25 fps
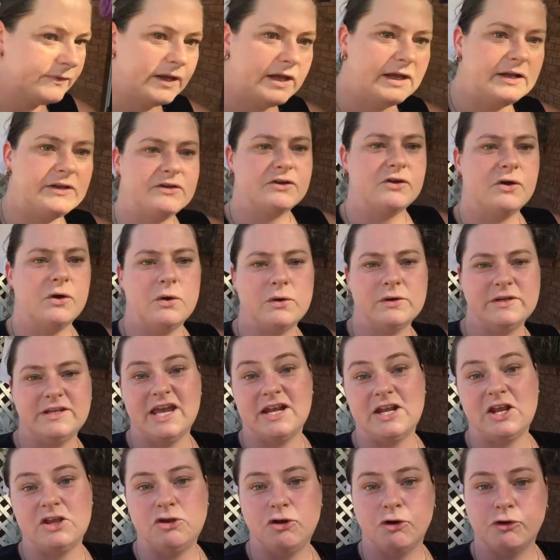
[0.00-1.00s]
It's called
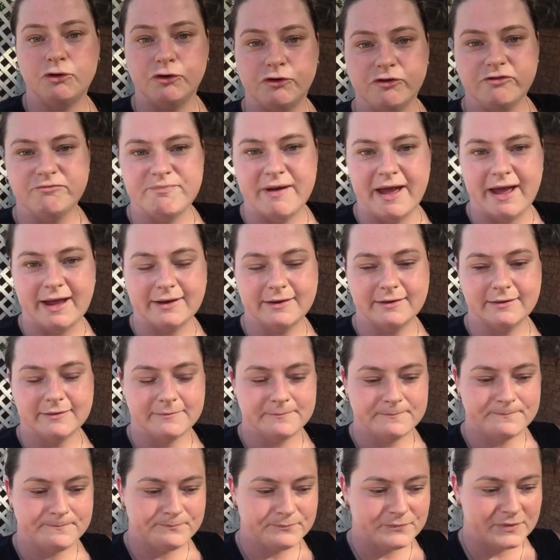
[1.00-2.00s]
Getting Your Groove Back.
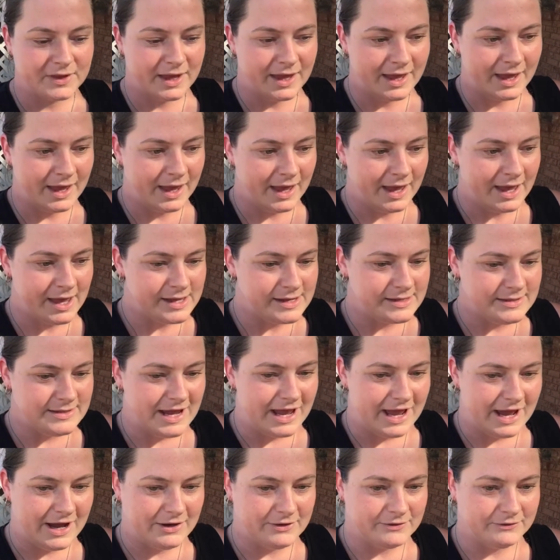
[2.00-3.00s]

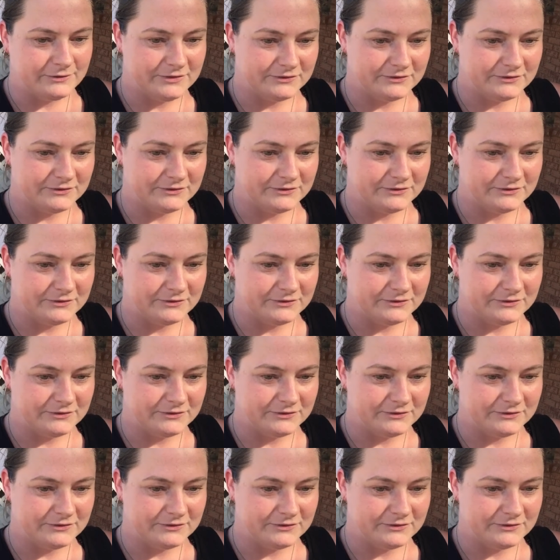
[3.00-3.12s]
Now,